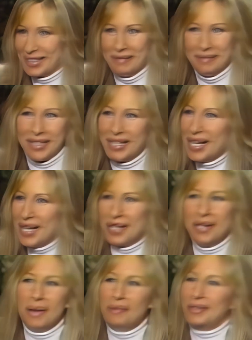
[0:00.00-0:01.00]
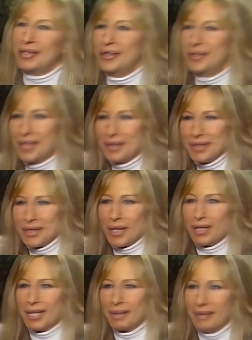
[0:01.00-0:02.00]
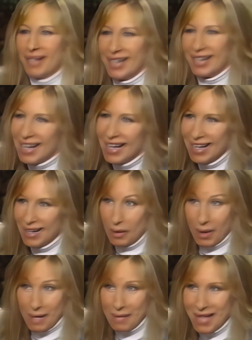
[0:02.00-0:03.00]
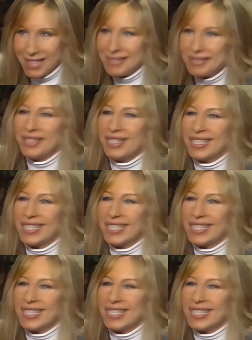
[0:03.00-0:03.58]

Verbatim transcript: Nobody, nobody knew what I was talking about, what I meant, really.